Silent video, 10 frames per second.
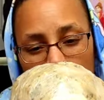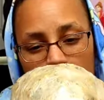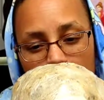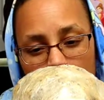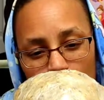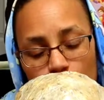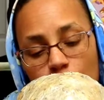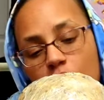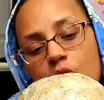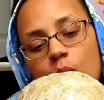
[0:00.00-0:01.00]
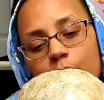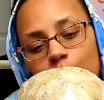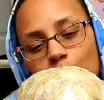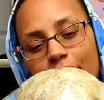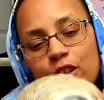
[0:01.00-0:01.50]
in the middle with
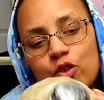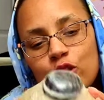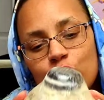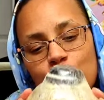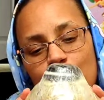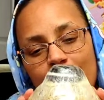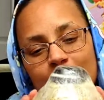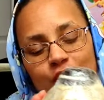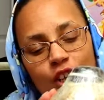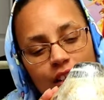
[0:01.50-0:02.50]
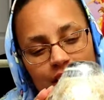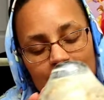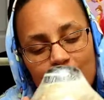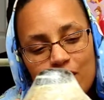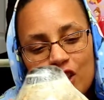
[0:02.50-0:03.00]
the white drizzle and the chocolate
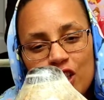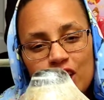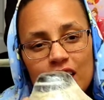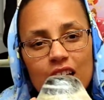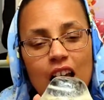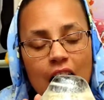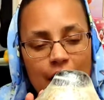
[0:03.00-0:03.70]
sandwich cookie.